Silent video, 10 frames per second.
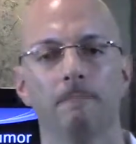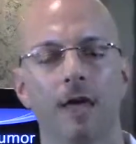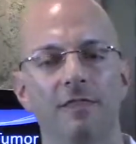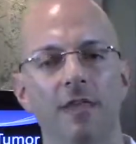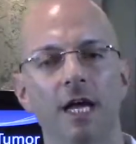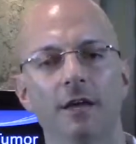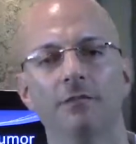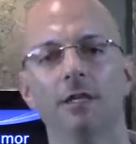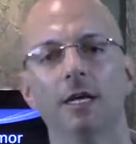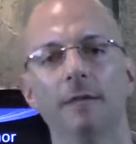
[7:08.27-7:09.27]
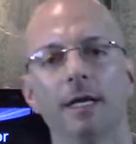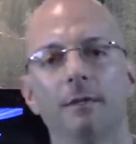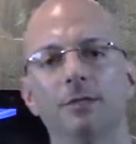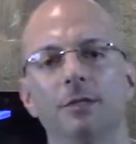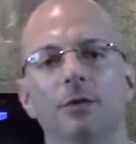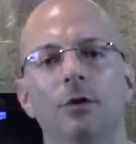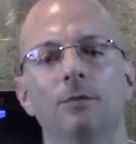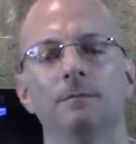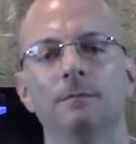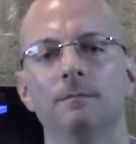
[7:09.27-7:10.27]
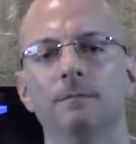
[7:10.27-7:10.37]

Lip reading: And thank you for letting me come into your home